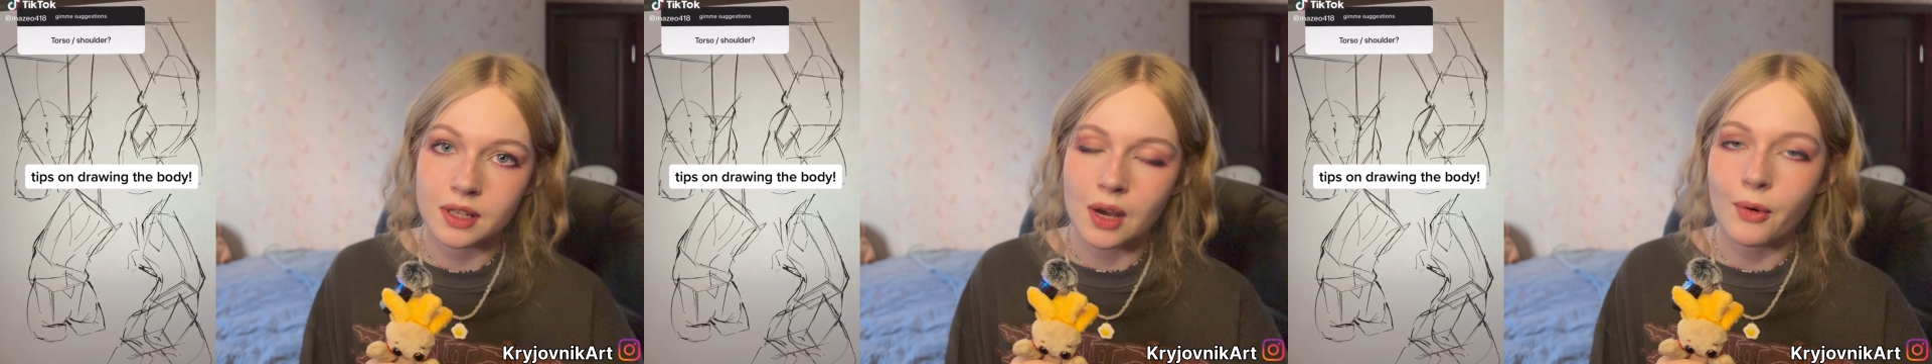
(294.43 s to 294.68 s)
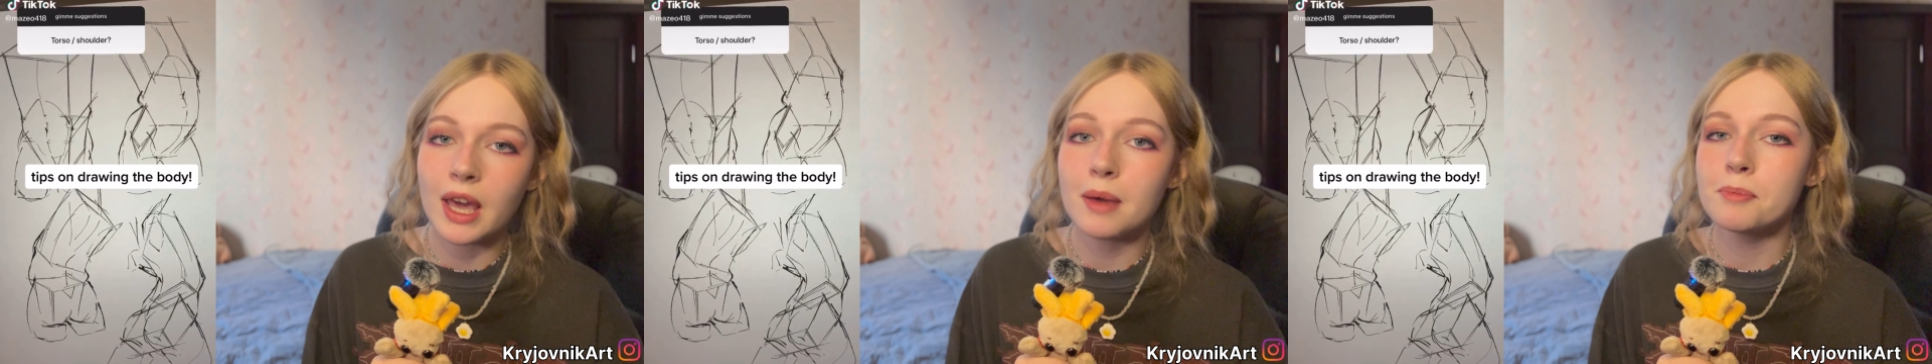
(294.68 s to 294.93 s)

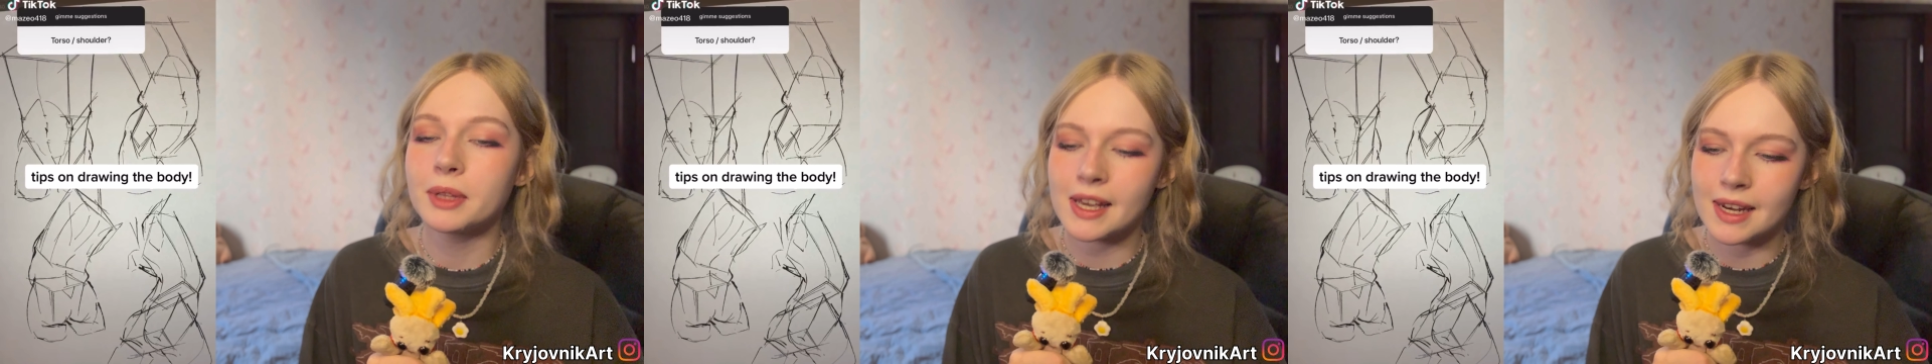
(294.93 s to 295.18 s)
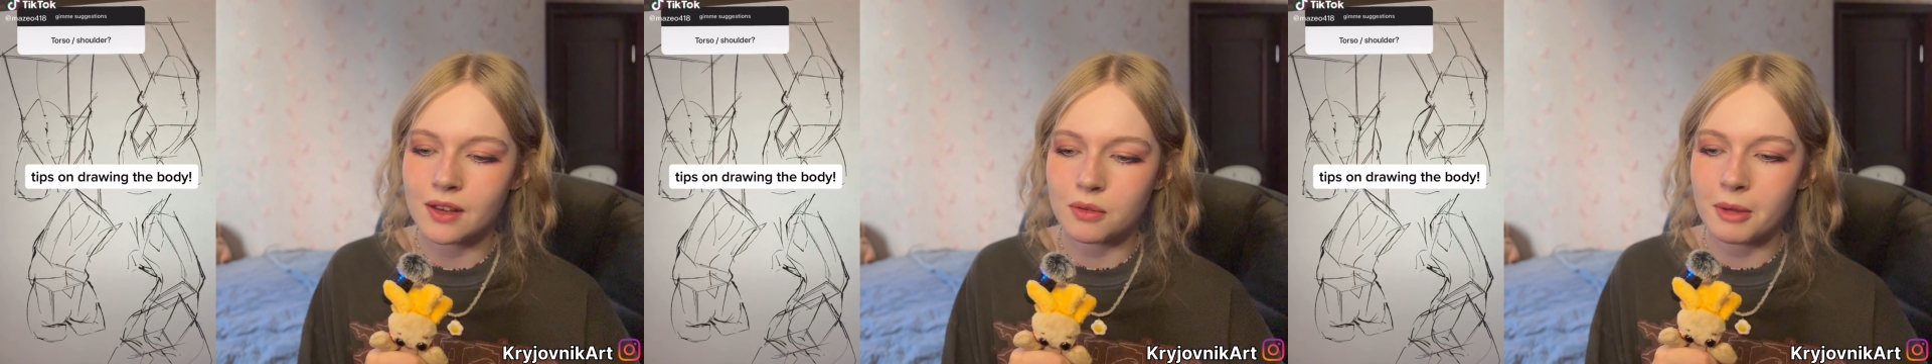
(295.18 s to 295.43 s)
Now I am
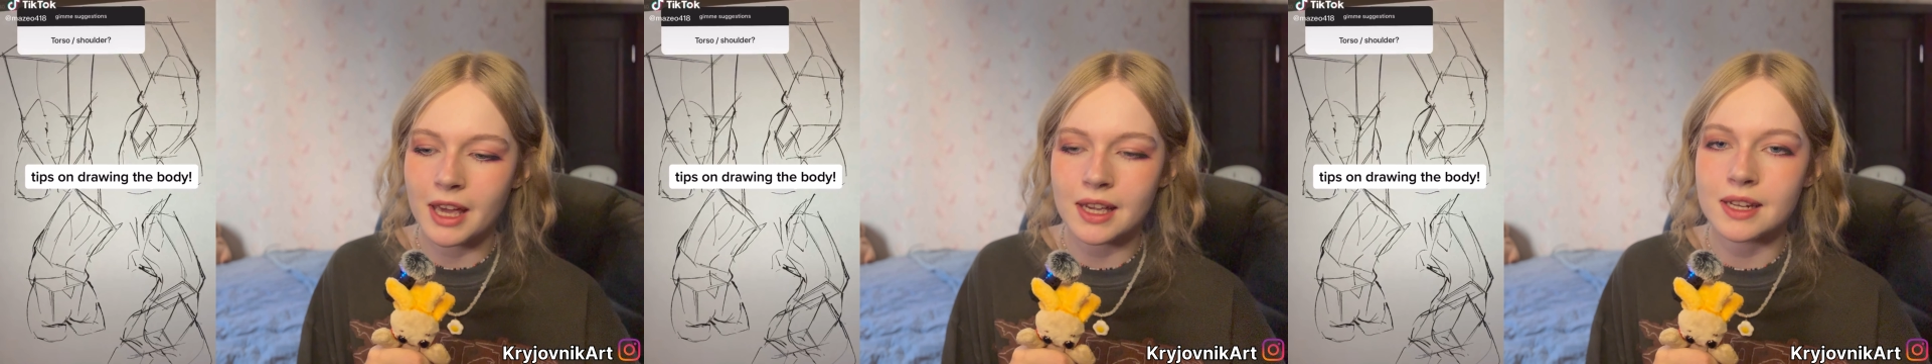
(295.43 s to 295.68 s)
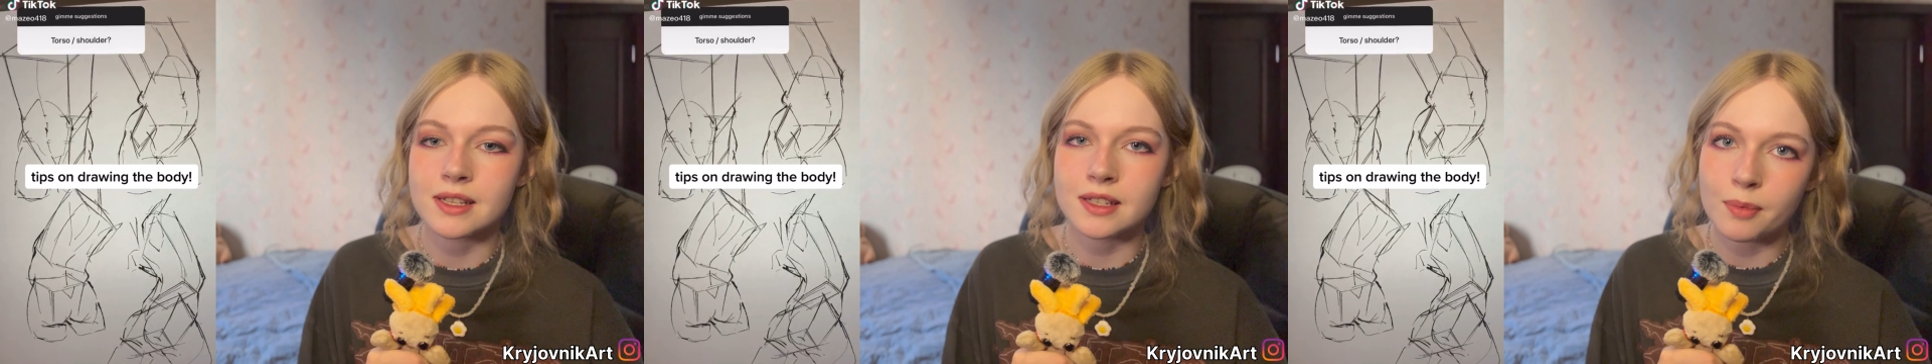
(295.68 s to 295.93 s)
planning on
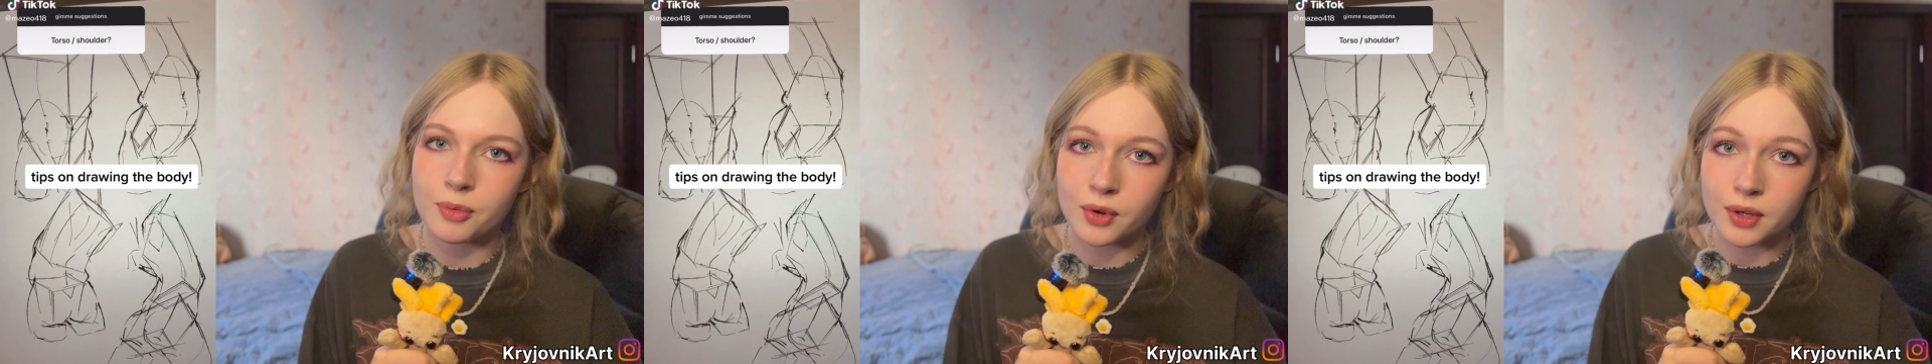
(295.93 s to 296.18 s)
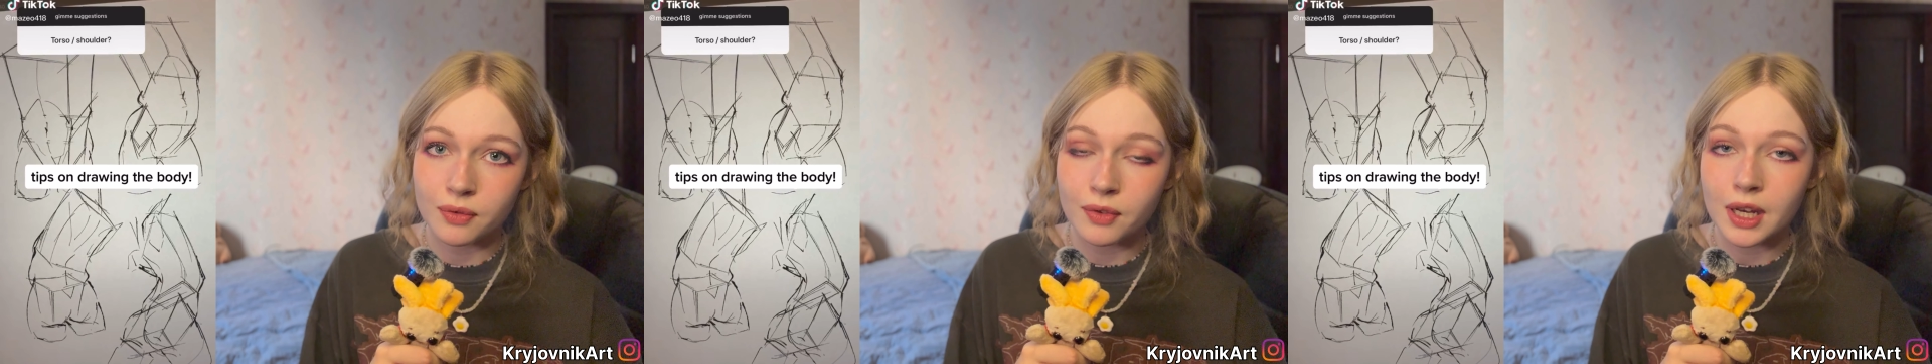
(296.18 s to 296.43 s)
making a
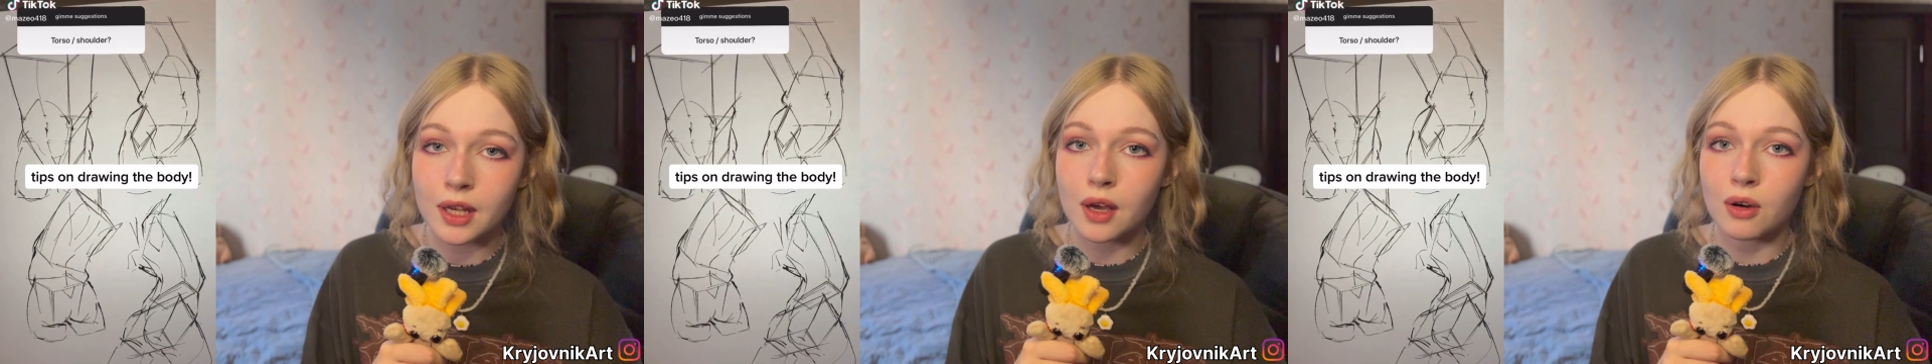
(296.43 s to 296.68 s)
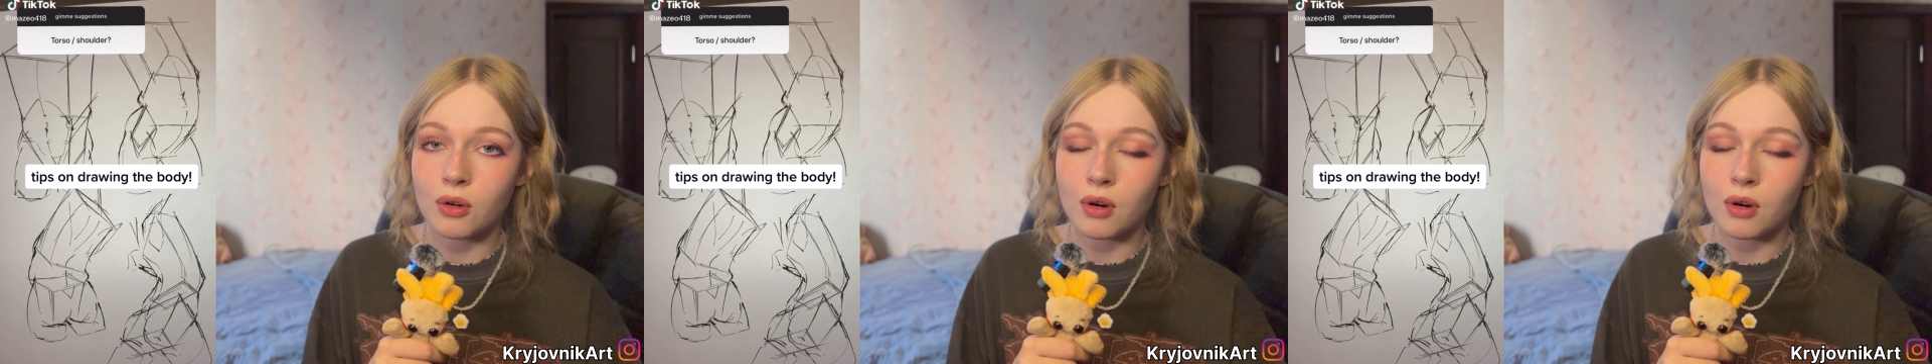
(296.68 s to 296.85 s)
separate video